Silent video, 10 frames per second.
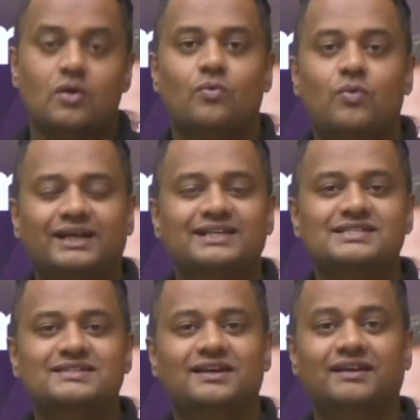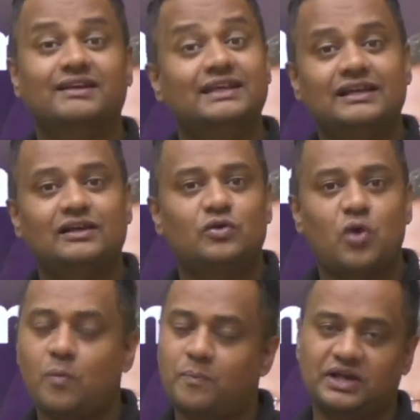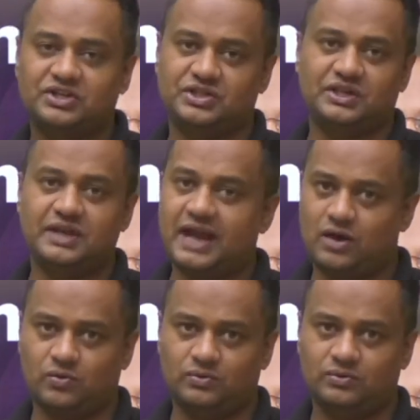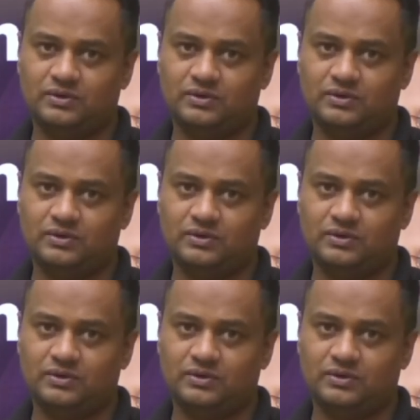What is the real competition now?